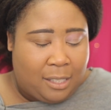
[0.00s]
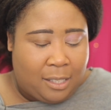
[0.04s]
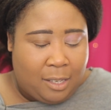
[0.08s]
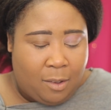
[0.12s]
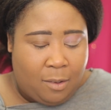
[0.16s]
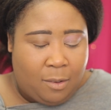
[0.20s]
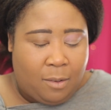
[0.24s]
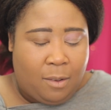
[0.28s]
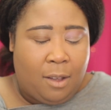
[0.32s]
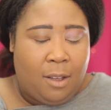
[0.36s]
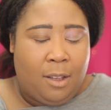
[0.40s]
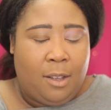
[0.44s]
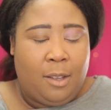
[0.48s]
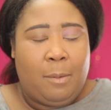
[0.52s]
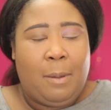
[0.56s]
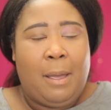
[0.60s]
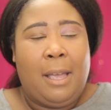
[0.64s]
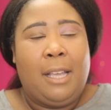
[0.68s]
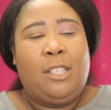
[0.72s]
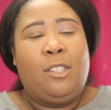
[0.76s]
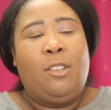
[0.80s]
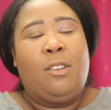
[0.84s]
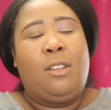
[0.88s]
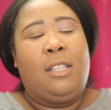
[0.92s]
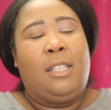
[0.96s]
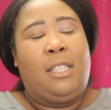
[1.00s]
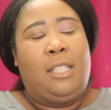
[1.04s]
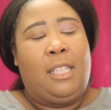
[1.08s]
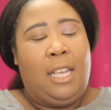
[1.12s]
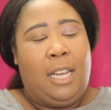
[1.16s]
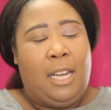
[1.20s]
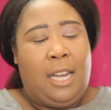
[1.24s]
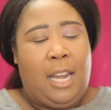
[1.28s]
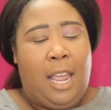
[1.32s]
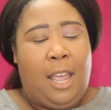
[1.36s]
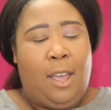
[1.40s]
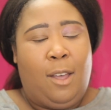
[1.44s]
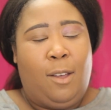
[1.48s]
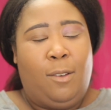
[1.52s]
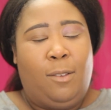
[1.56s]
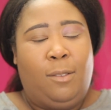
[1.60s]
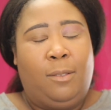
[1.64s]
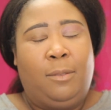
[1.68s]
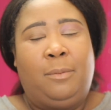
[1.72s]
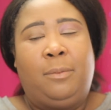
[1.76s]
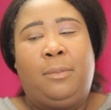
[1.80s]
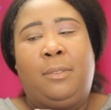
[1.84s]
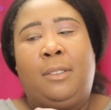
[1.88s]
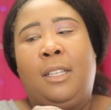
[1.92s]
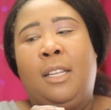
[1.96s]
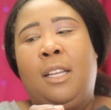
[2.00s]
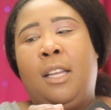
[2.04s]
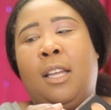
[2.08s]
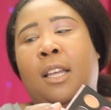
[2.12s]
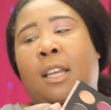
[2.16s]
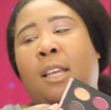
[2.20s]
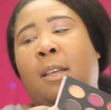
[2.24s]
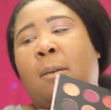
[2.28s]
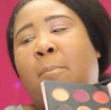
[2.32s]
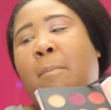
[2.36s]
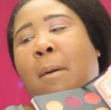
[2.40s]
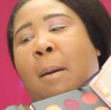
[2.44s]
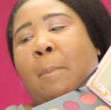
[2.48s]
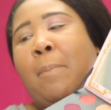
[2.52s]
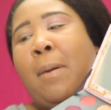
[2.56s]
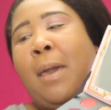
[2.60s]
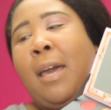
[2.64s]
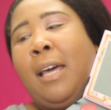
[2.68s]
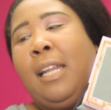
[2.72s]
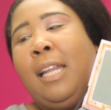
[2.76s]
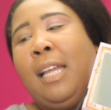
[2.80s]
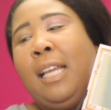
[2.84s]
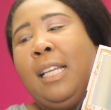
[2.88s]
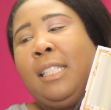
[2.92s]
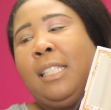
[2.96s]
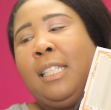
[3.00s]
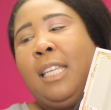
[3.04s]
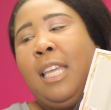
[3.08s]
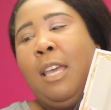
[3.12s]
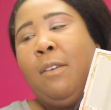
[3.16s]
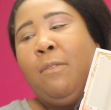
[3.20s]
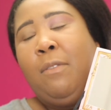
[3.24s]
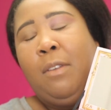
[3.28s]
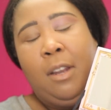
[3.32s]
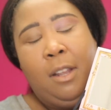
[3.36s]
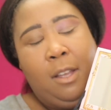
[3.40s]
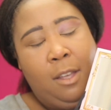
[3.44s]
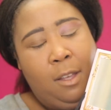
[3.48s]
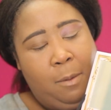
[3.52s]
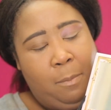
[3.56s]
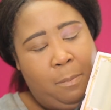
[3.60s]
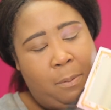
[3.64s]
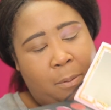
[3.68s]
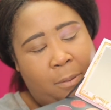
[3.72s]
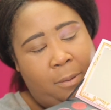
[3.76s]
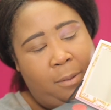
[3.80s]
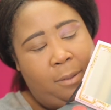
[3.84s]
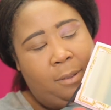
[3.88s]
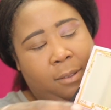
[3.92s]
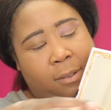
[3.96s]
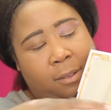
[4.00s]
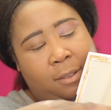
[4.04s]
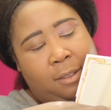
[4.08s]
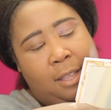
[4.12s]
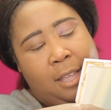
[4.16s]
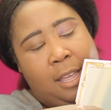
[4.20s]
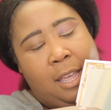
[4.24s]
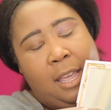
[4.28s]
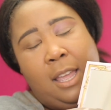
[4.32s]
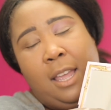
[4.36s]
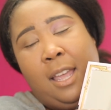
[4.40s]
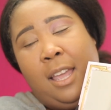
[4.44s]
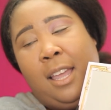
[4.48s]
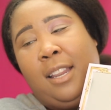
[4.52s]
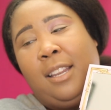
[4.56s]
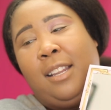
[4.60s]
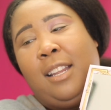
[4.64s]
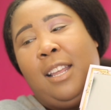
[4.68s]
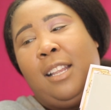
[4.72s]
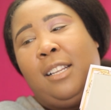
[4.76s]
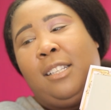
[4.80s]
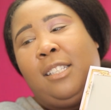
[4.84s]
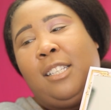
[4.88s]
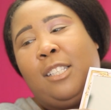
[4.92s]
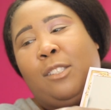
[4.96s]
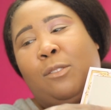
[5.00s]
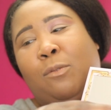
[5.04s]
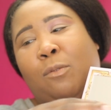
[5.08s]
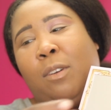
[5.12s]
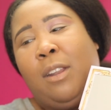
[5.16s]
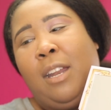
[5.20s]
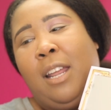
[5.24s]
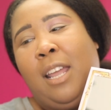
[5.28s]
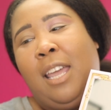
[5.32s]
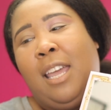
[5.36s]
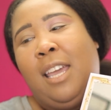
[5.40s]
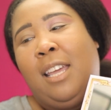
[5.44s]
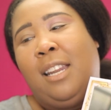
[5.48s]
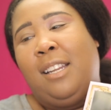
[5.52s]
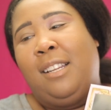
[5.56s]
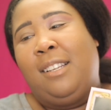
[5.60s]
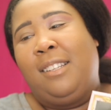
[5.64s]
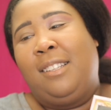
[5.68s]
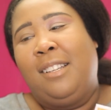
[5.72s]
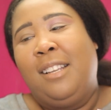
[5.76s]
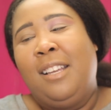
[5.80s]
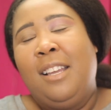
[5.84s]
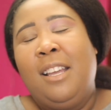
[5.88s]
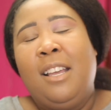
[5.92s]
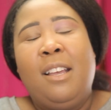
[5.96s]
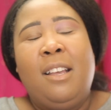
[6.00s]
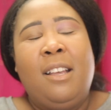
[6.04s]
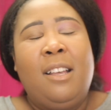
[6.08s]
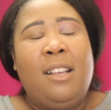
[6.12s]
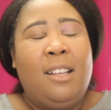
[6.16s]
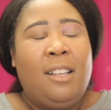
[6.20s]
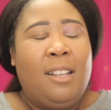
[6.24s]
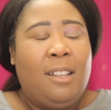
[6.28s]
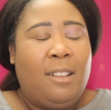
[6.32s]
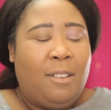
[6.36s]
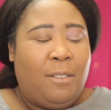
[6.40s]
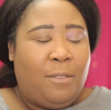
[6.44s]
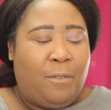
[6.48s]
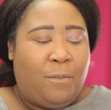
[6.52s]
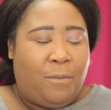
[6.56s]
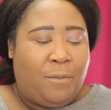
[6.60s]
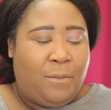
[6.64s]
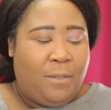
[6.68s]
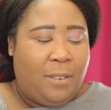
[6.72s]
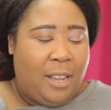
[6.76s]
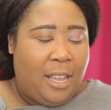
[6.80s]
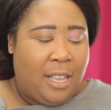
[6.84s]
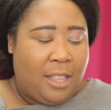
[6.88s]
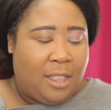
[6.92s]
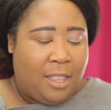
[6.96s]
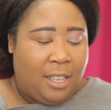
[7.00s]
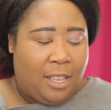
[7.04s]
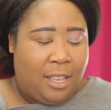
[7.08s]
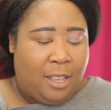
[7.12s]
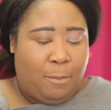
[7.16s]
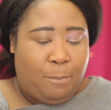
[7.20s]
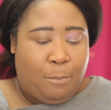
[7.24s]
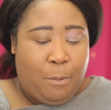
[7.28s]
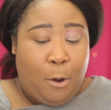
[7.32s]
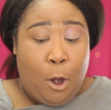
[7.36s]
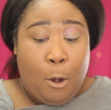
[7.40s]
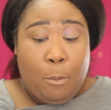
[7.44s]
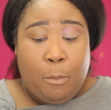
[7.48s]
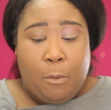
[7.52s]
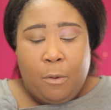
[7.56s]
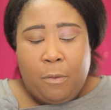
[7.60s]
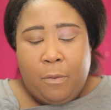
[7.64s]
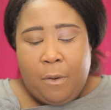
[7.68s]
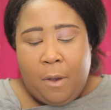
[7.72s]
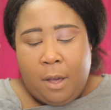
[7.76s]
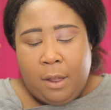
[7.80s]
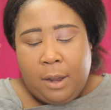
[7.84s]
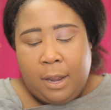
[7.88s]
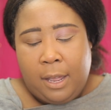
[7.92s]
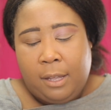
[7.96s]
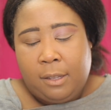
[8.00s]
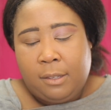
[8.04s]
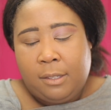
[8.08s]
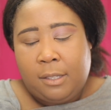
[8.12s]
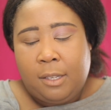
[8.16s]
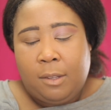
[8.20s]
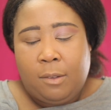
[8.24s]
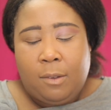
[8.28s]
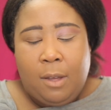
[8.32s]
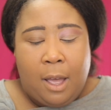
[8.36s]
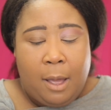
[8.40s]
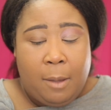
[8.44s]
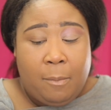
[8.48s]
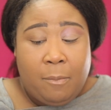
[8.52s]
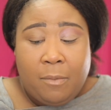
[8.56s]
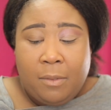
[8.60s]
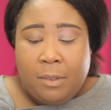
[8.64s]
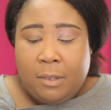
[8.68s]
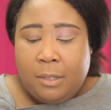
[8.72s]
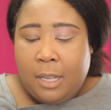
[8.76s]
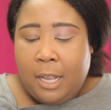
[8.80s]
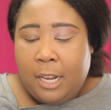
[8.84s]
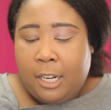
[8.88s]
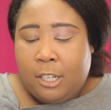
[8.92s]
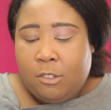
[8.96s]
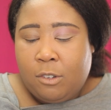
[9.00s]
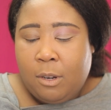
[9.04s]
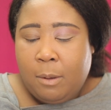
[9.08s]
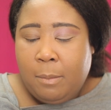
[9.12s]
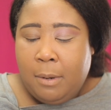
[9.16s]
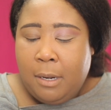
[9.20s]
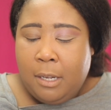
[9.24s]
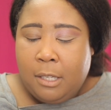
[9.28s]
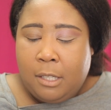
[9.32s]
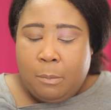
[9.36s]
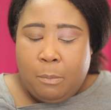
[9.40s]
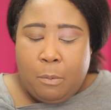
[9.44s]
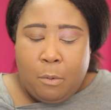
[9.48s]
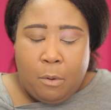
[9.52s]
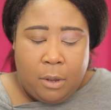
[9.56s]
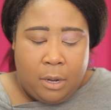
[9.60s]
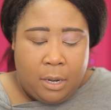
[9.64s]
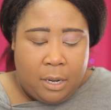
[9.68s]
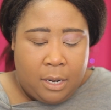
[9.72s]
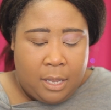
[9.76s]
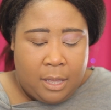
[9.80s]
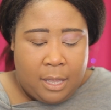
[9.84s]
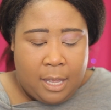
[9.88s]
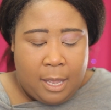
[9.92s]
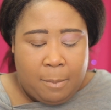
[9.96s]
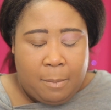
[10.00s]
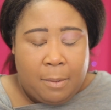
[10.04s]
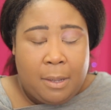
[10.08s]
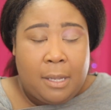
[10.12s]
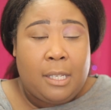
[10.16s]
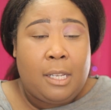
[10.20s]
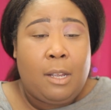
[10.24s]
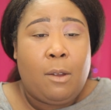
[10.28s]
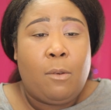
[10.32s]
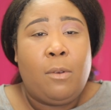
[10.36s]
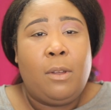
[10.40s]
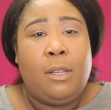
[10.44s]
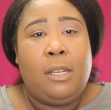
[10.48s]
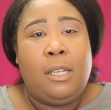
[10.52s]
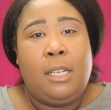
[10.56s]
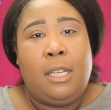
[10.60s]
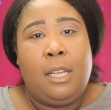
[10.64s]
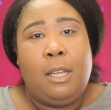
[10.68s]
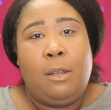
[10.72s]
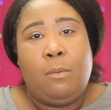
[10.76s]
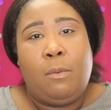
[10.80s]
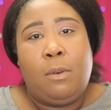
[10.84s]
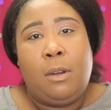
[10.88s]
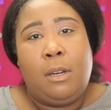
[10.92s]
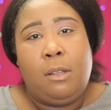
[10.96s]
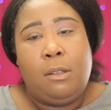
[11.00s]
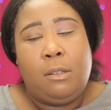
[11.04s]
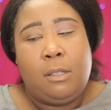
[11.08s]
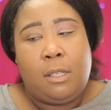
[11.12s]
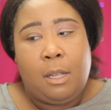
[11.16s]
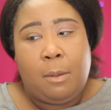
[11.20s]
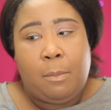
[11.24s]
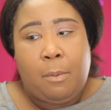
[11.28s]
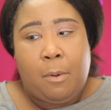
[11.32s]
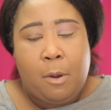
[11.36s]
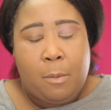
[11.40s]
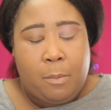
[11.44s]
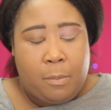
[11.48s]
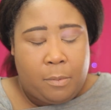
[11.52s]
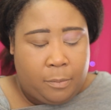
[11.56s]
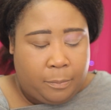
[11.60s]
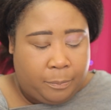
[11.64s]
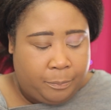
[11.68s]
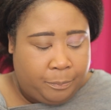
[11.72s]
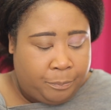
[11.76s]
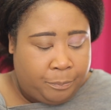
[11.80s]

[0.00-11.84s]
So as you can see now, my palette has given up and it just went ahead and let the purple fall out. So I'm extremely disappointed in that because I really did want to use that purple.